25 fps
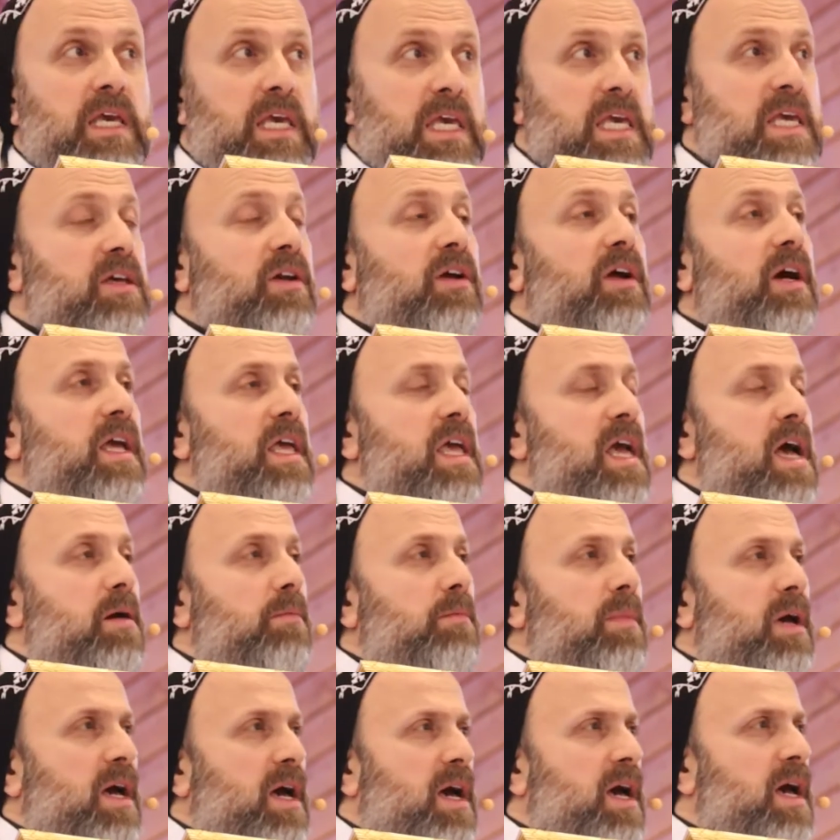Here I
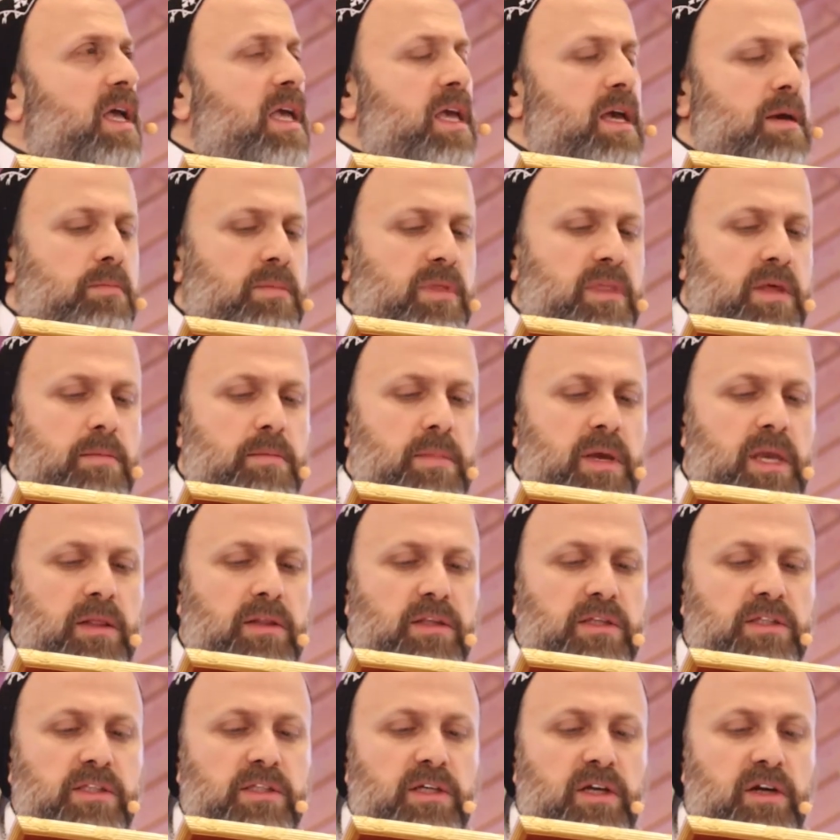am, I am the
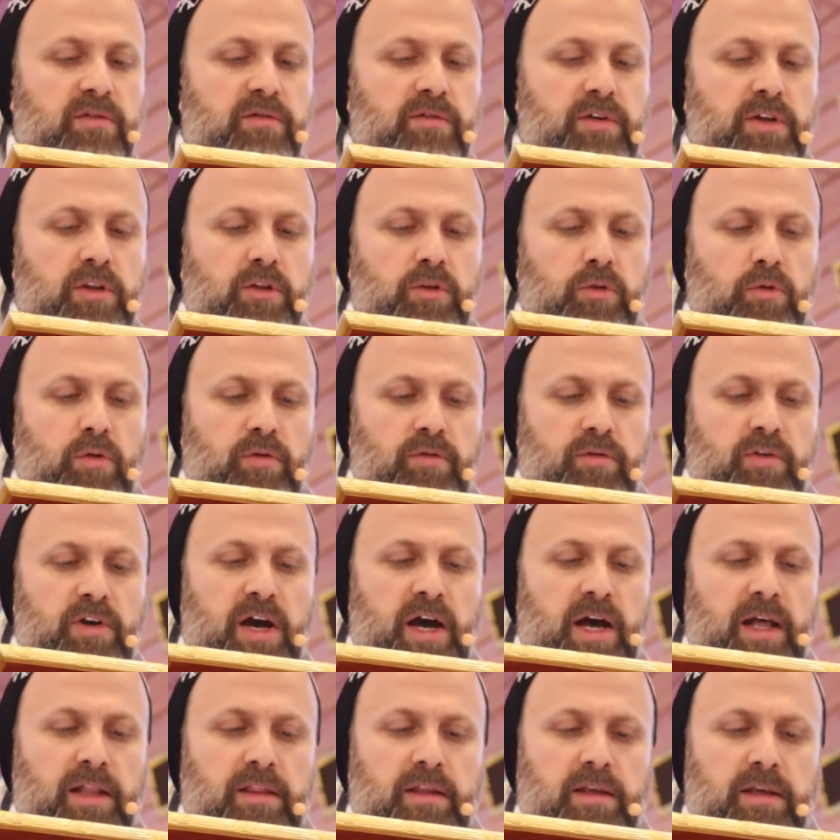maid servant of
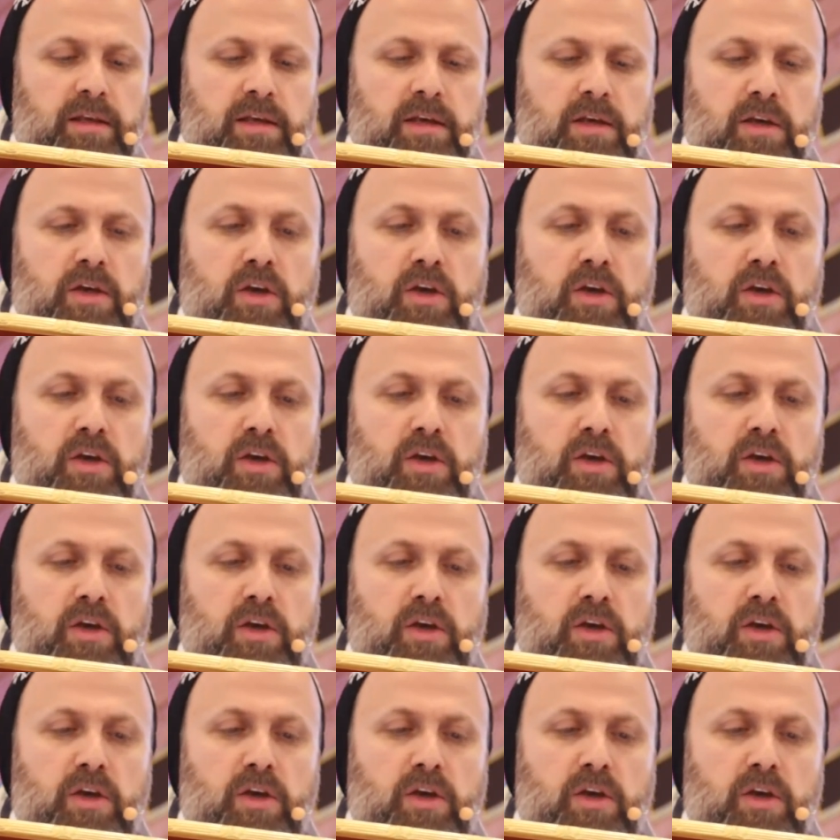God.